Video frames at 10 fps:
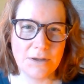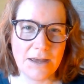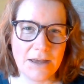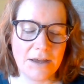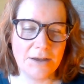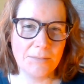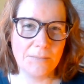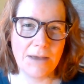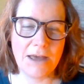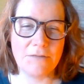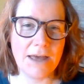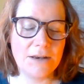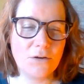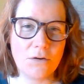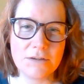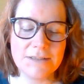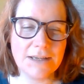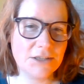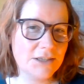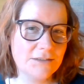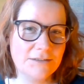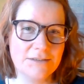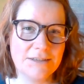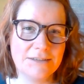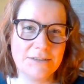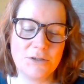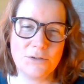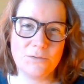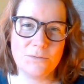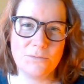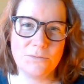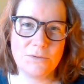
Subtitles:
have ad hoc sessions, to